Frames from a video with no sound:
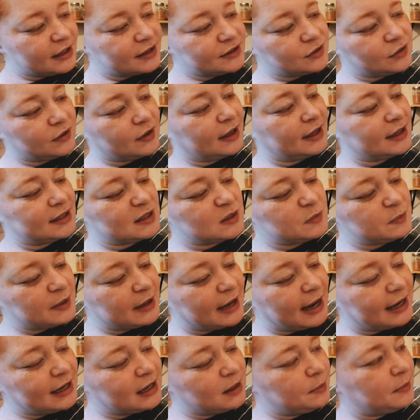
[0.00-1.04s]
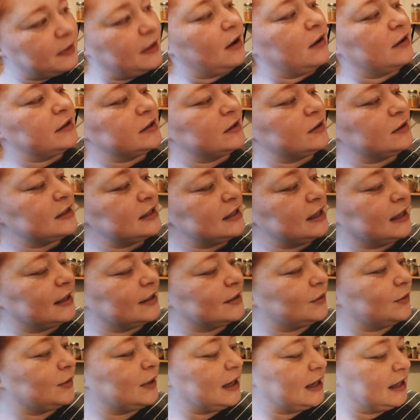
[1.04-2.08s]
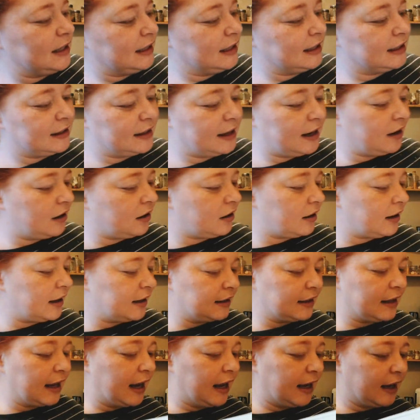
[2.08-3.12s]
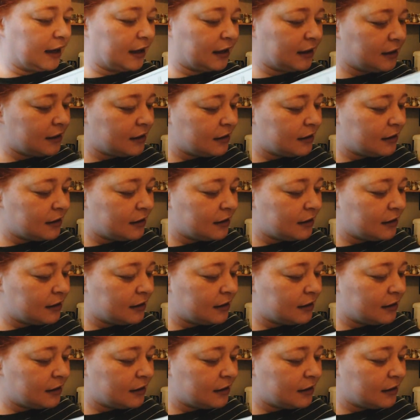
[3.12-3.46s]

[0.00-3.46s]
So like it's spaghetti, but they also sneak zucchini in there and like